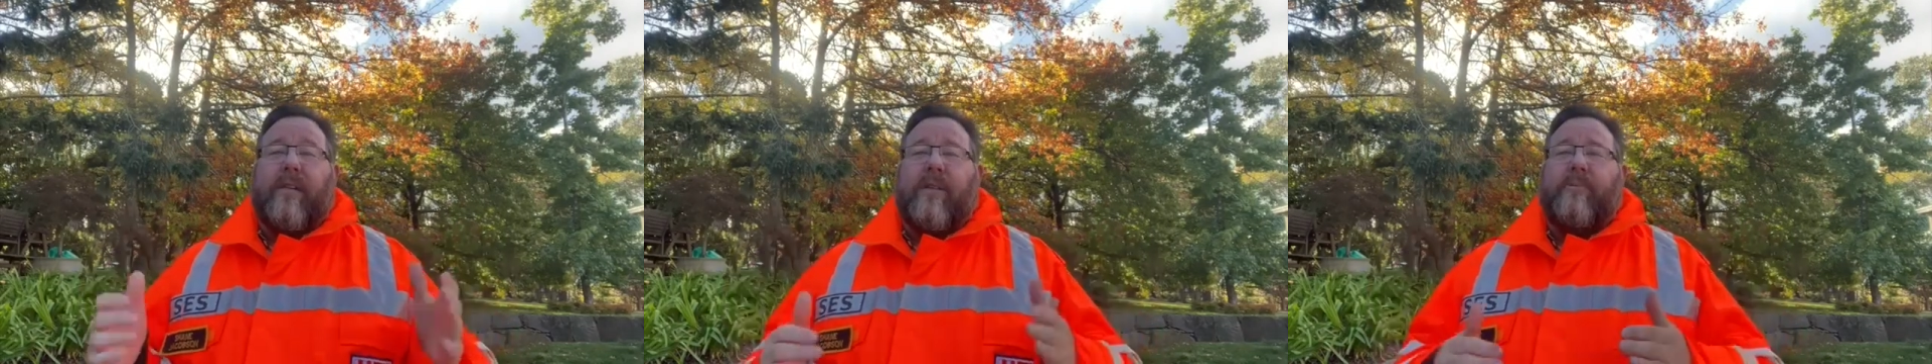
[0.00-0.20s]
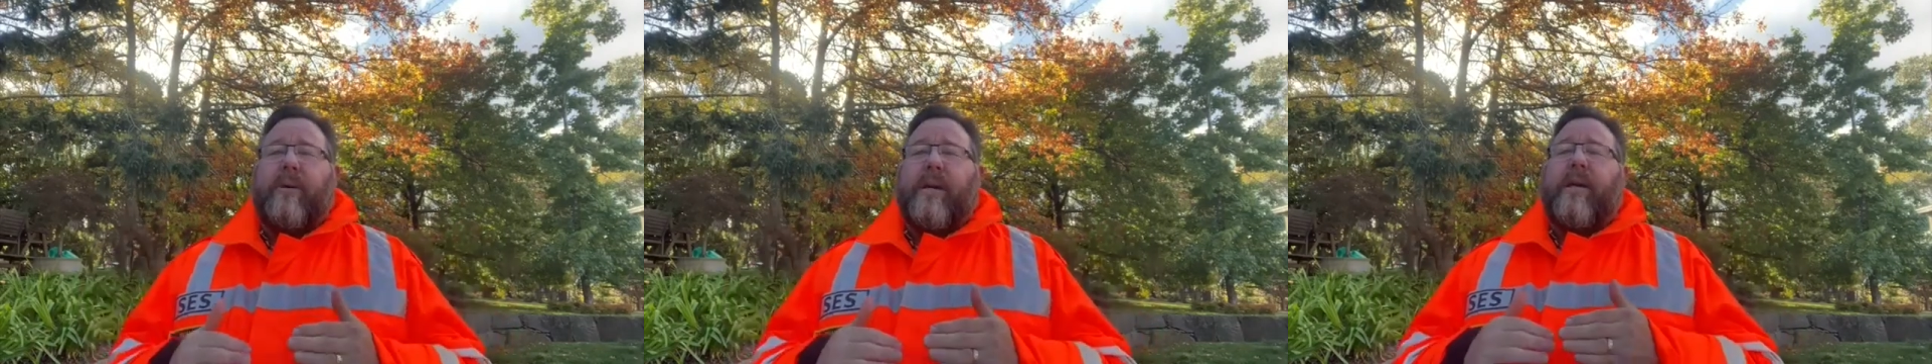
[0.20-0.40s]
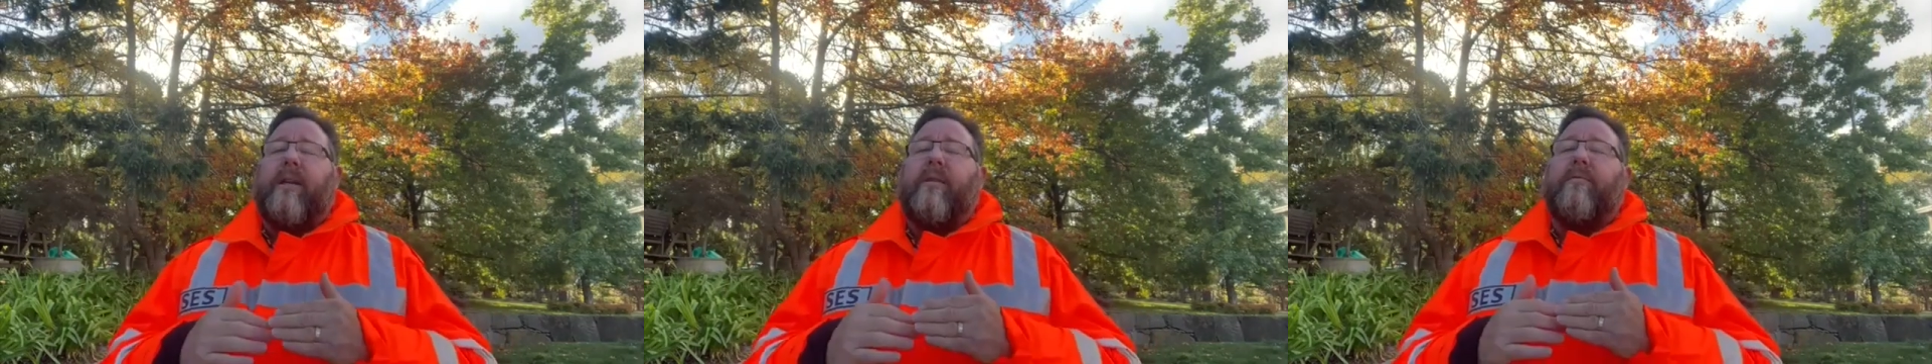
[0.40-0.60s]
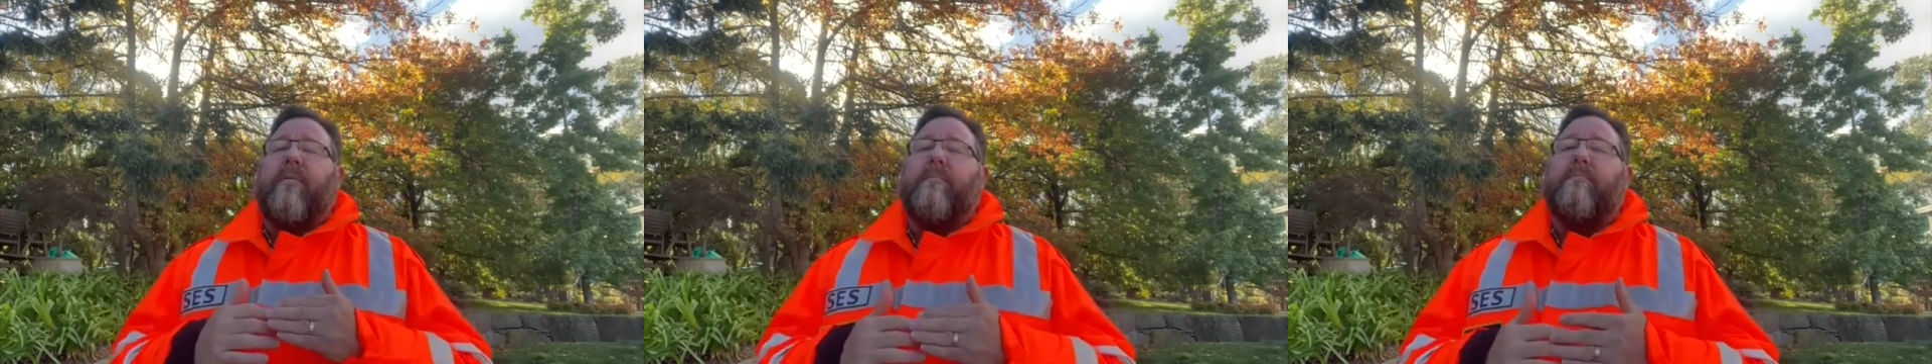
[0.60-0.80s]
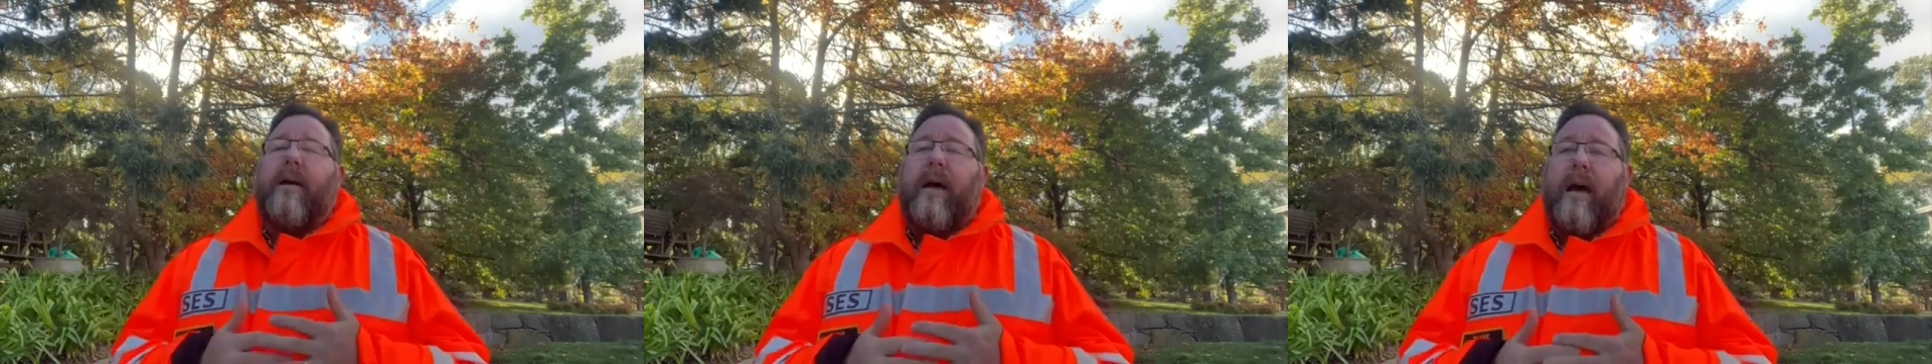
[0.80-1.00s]
it's been
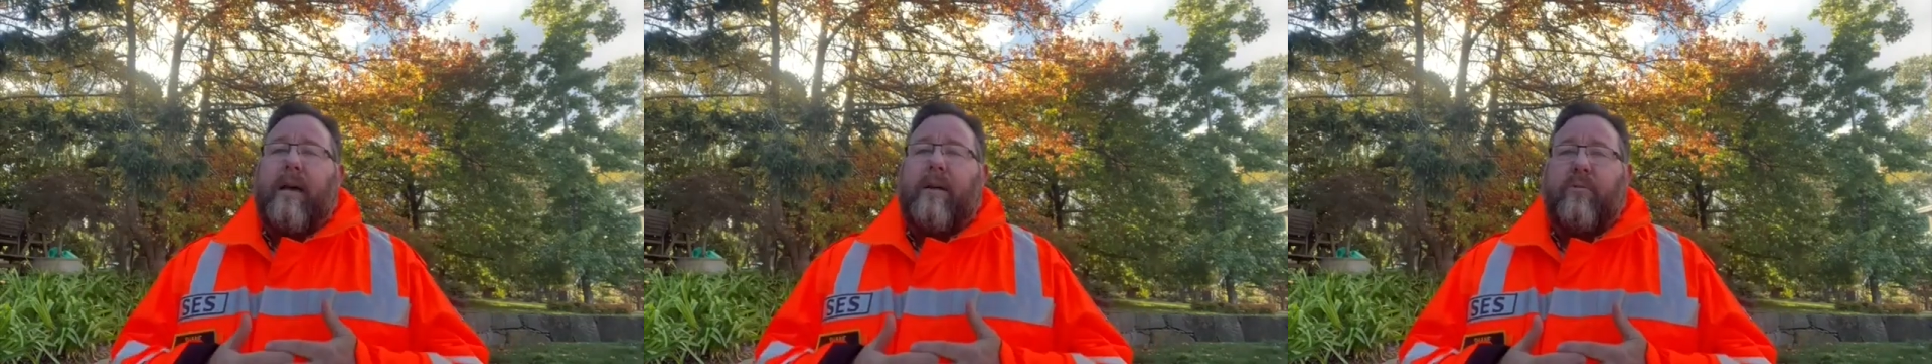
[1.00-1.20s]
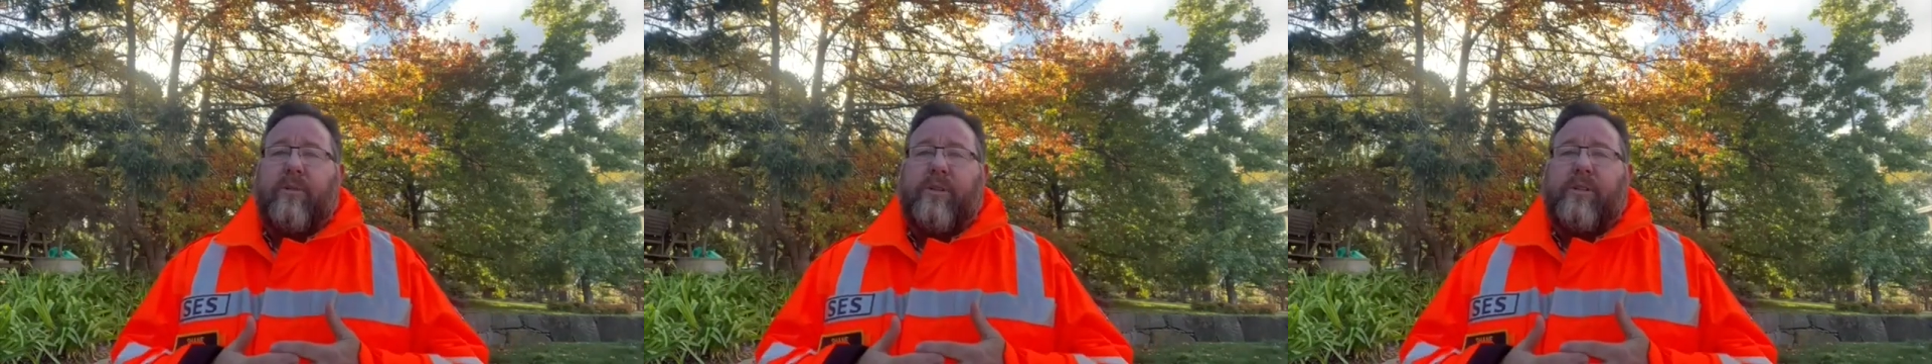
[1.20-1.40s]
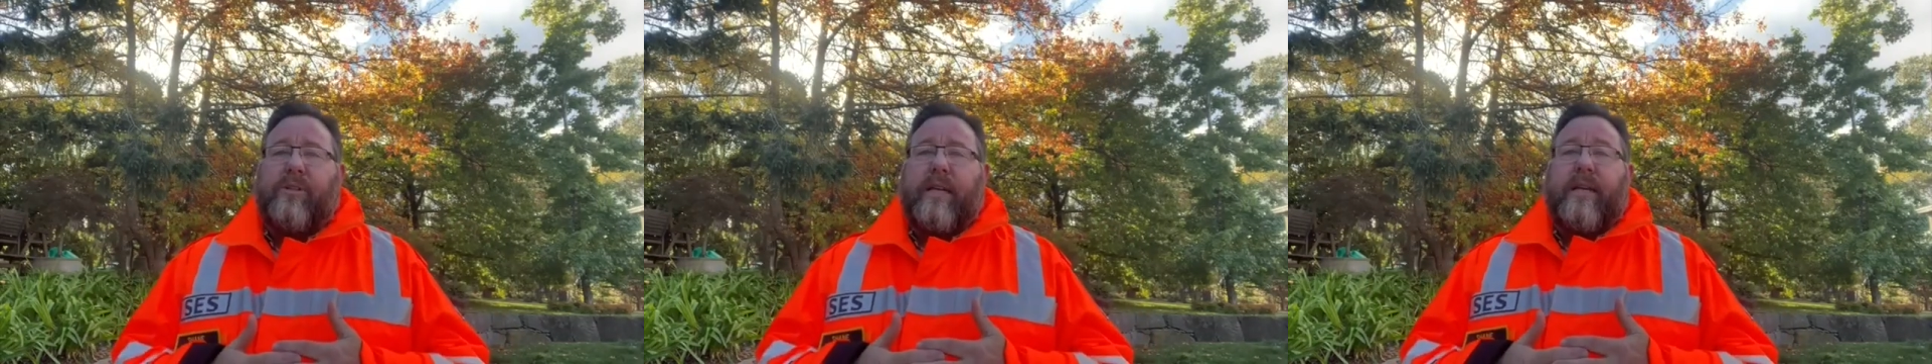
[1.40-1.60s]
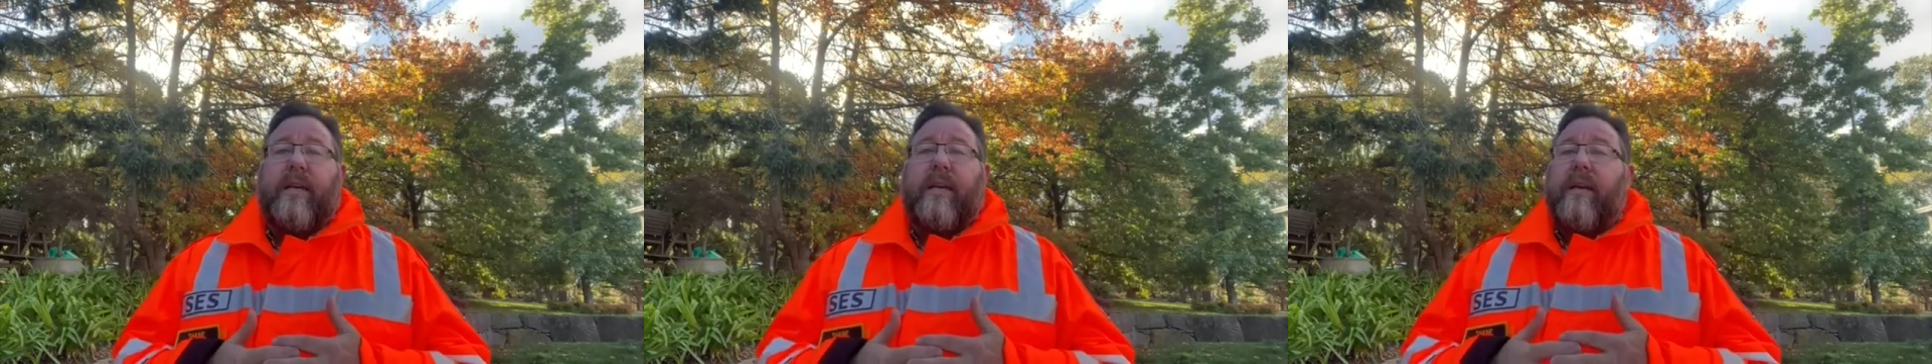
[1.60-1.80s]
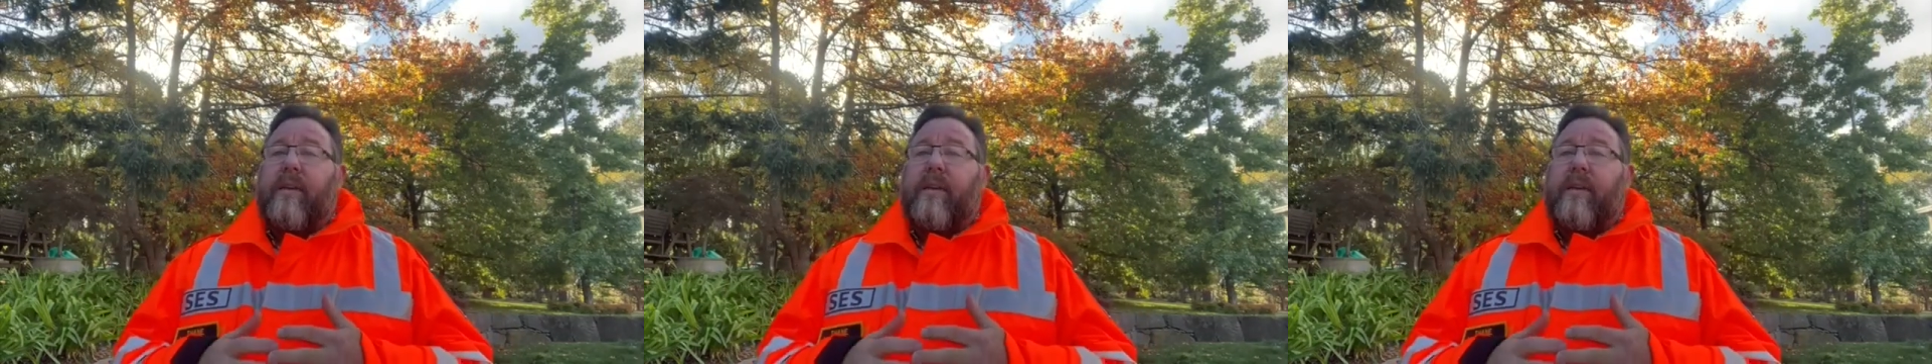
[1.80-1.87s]
remarkable to see